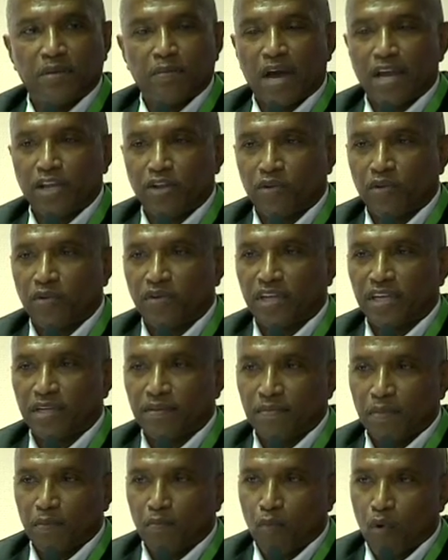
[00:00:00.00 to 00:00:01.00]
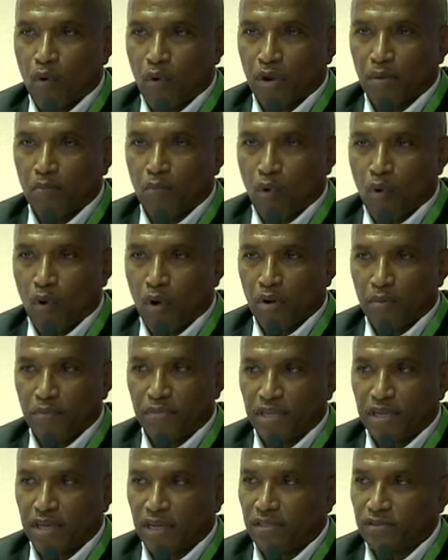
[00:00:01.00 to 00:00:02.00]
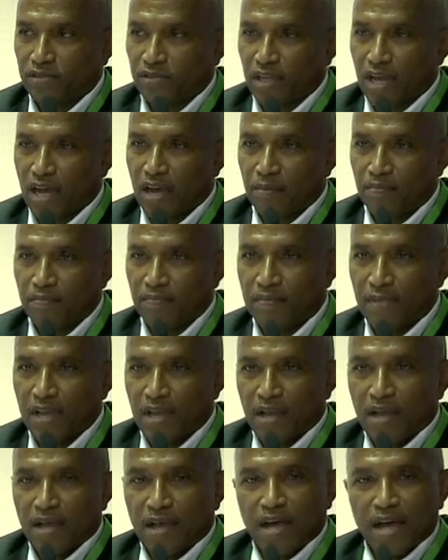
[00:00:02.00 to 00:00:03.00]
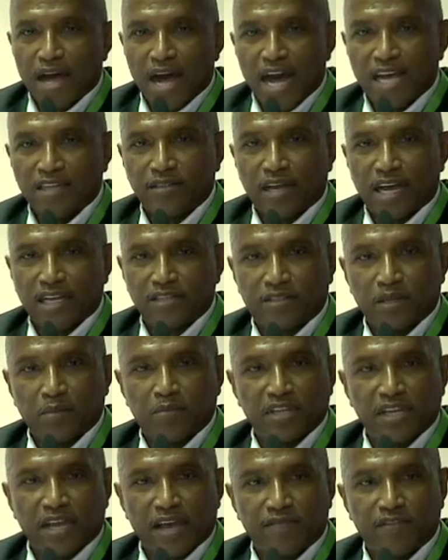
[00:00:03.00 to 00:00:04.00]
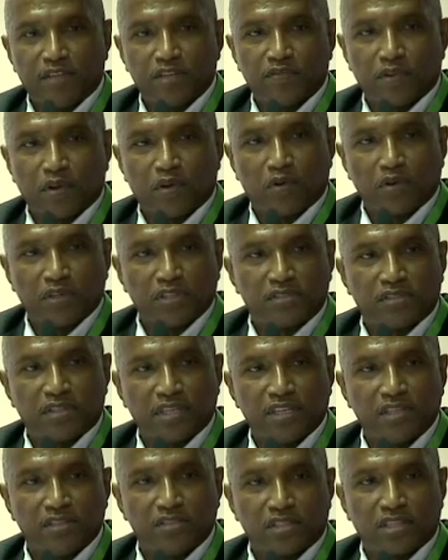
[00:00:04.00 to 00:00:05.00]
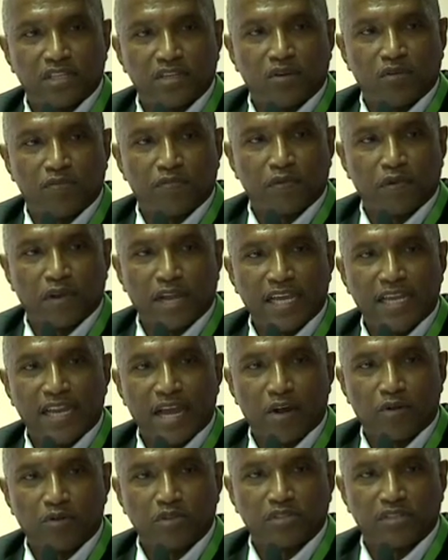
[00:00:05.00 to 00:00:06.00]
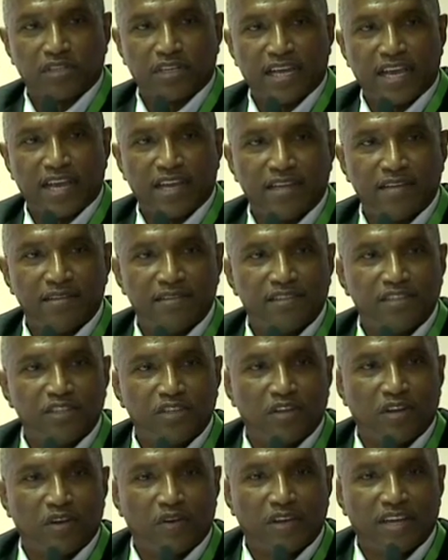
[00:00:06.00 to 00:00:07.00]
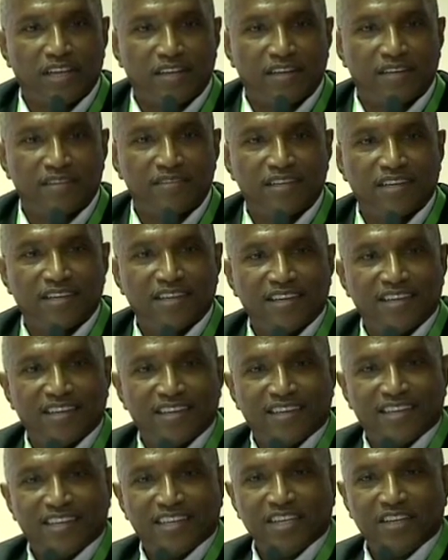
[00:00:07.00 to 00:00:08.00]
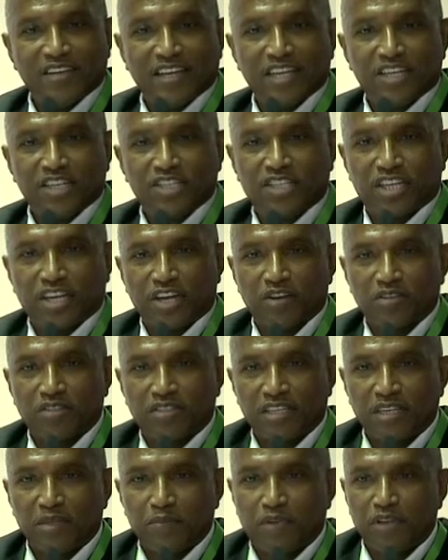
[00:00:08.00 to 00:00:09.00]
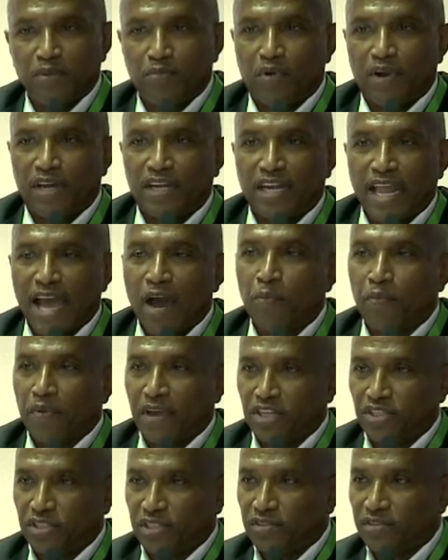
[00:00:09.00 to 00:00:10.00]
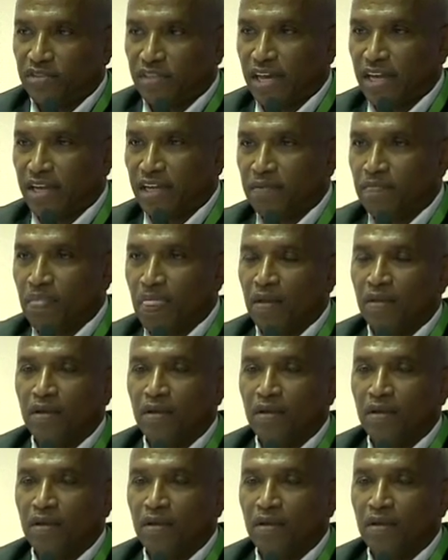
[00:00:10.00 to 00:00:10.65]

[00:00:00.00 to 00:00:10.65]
yearning more and more, because I simply have difficulty sitting still for 8 hours a day, in a chair seeing people in an outpatient setting,